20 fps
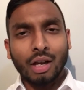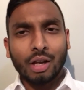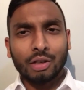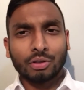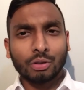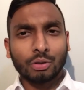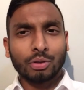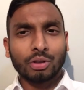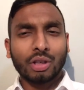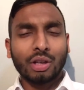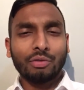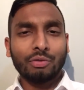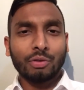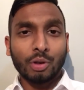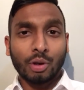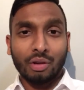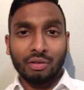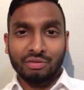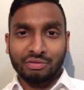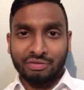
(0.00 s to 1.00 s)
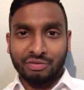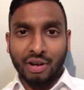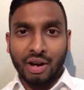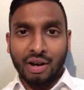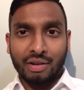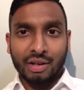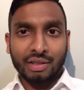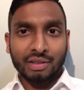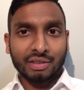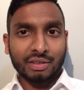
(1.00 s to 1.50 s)
So to give you a
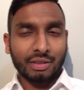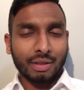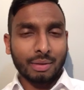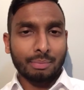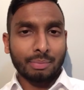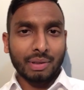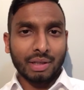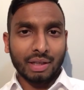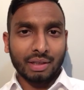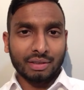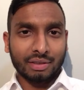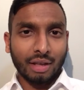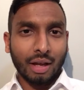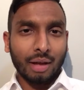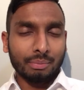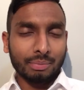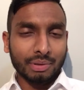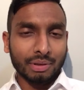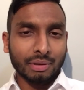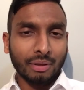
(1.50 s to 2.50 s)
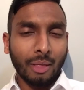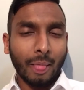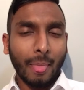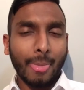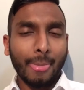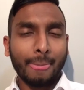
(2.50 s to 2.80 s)
very simple example,